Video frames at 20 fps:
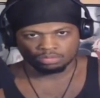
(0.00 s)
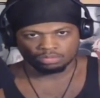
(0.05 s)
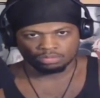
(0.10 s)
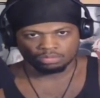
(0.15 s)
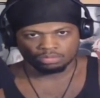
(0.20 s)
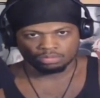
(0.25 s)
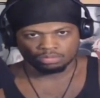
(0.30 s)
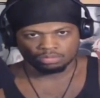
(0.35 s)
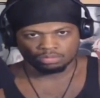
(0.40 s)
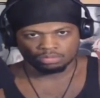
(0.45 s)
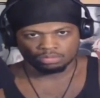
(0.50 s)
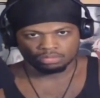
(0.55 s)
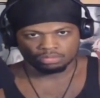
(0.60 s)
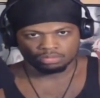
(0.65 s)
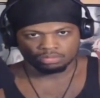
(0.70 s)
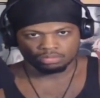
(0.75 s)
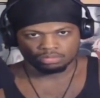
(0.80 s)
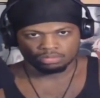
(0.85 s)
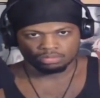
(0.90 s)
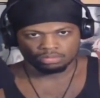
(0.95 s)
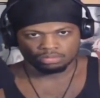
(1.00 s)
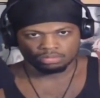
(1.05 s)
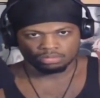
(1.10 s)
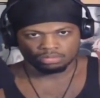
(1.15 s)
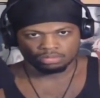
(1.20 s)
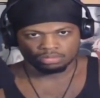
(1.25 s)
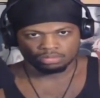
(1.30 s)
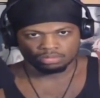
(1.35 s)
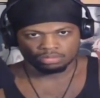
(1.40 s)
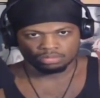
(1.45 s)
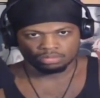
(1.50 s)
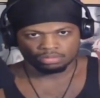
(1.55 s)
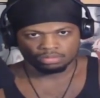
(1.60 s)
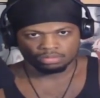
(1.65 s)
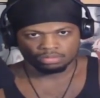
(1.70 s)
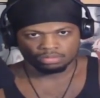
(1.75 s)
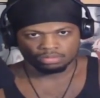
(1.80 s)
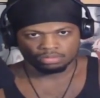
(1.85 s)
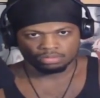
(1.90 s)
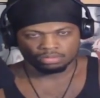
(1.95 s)

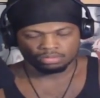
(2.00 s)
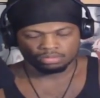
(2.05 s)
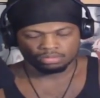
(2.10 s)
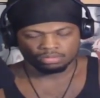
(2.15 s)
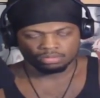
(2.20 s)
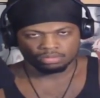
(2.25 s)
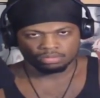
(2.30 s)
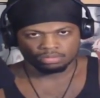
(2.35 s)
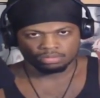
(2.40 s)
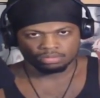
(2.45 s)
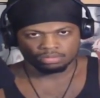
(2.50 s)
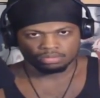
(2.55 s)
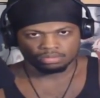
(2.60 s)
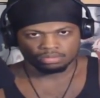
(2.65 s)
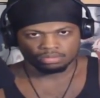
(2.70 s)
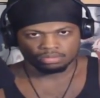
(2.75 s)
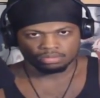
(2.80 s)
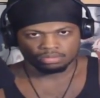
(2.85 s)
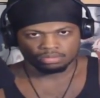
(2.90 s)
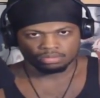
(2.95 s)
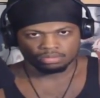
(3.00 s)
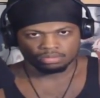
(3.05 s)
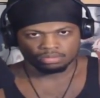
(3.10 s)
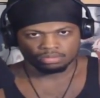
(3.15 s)
No one is speaking in this clip.